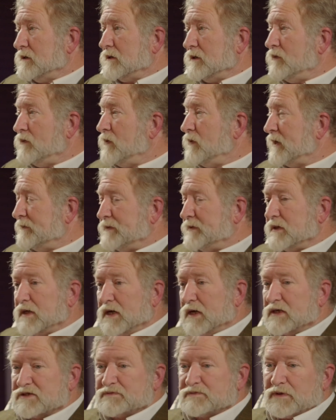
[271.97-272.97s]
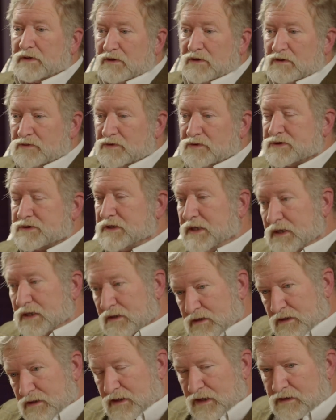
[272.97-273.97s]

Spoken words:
He wound up in the hospital almost dead.